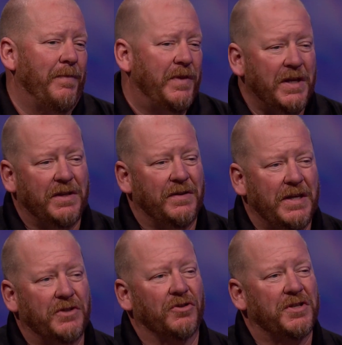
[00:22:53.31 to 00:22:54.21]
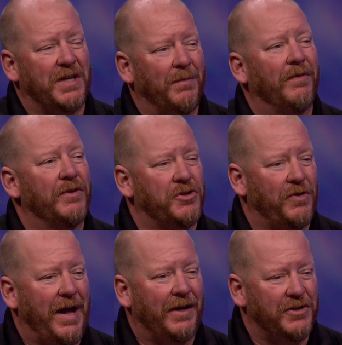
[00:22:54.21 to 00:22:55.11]
these are some of the
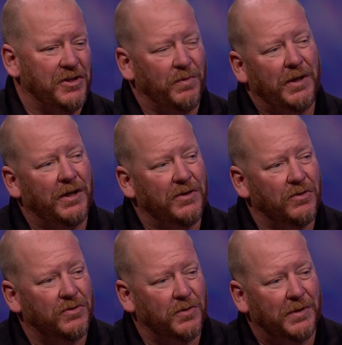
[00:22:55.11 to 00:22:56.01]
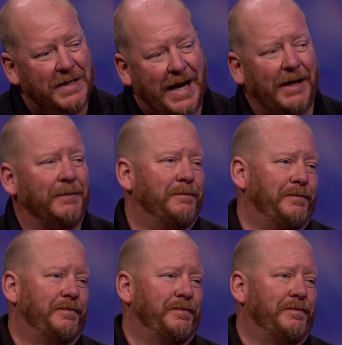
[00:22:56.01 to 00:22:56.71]
strategies we can use to attack them.